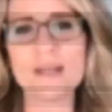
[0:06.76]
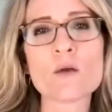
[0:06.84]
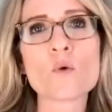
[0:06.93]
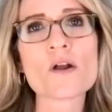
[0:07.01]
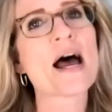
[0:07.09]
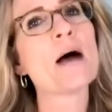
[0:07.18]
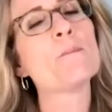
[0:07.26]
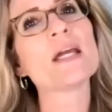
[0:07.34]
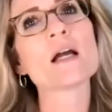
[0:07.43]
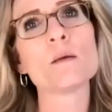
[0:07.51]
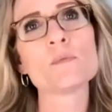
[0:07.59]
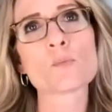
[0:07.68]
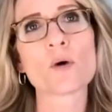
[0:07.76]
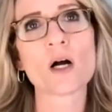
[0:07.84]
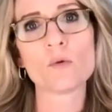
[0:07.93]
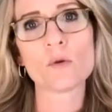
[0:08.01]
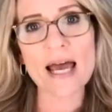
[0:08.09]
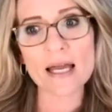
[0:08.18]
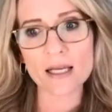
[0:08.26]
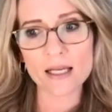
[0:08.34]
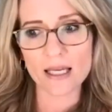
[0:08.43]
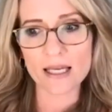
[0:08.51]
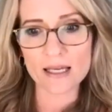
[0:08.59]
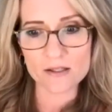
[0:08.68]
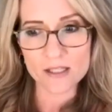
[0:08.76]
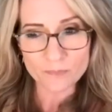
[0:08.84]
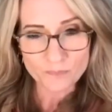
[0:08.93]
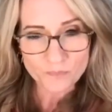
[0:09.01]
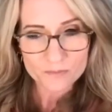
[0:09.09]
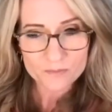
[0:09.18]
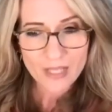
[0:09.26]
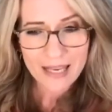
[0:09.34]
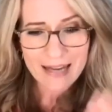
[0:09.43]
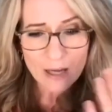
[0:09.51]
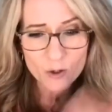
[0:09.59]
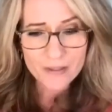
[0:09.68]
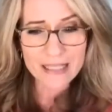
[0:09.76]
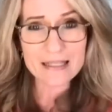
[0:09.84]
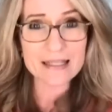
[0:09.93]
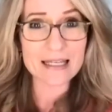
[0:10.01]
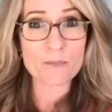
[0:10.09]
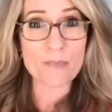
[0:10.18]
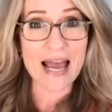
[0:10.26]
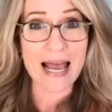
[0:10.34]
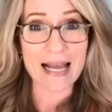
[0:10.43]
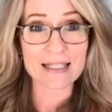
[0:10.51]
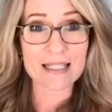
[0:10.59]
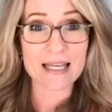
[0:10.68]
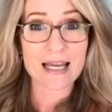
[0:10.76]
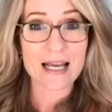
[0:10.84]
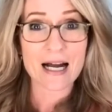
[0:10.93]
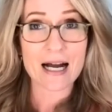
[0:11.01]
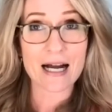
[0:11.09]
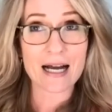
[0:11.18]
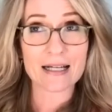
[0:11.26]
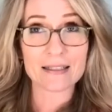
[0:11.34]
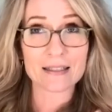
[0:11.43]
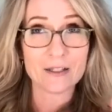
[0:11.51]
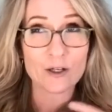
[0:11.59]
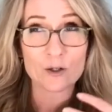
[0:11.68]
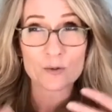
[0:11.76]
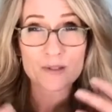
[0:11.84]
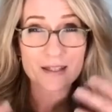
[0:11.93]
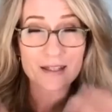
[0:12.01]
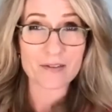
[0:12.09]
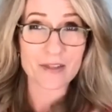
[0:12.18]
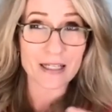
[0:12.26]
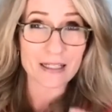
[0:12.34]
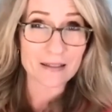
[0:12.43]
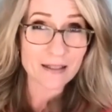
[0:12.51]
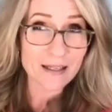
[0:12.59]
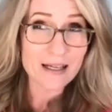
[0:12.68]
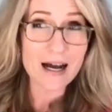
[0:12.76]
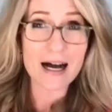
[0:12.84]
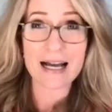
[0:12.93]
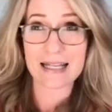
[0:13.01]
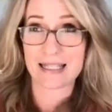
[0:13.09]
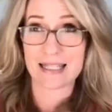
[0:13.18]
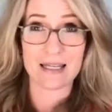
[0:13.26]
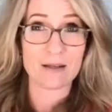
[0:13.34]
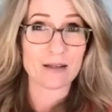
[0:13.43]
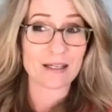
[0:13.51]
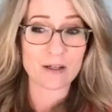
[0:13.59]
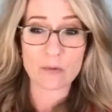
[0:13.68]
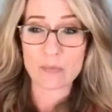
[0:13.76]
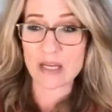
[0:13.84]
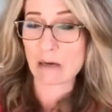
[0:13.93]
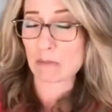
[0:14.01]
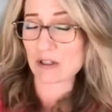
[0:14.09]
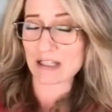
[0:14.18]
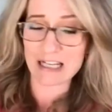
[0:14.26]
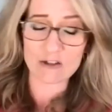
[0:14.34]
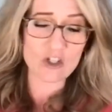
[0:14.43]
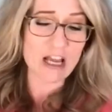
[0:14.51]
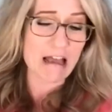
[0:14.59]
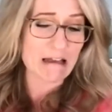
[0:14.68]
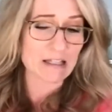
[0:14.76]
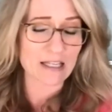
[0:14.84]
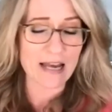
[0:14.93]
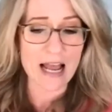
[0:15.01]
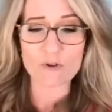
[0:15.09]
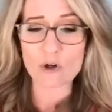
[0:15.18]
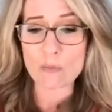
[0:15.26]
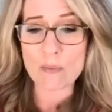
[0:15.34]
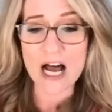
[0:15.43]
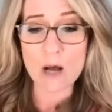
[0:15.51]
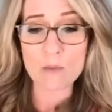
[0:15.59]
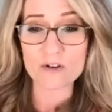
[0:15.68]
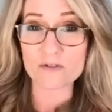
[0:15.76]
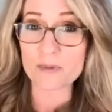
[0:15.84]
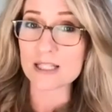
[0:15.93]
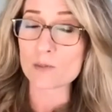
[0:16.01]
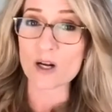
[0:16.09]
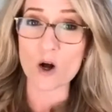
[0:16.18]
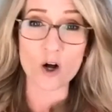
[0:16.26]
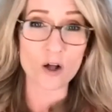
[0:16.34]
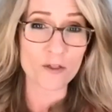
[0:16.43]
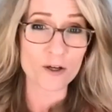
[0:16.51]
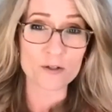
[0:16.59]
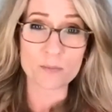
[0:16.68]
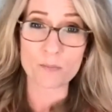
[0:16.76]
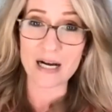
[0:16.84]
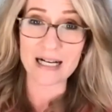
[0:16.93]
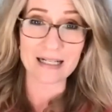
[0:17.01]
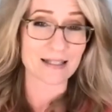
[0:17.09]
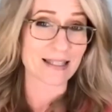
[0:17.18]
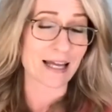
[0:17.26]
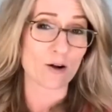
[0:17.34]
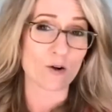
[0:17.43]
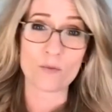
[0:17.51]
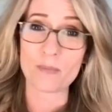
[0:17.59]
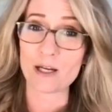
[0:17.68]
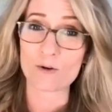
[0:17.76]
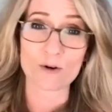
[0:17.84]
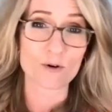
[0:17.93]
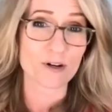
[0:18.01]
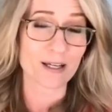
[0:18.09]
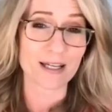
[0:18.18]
Where that becomes problematic is not only does it impact, the gut and, being able to digest and have good bowel movements, but all those bugs, that microbiome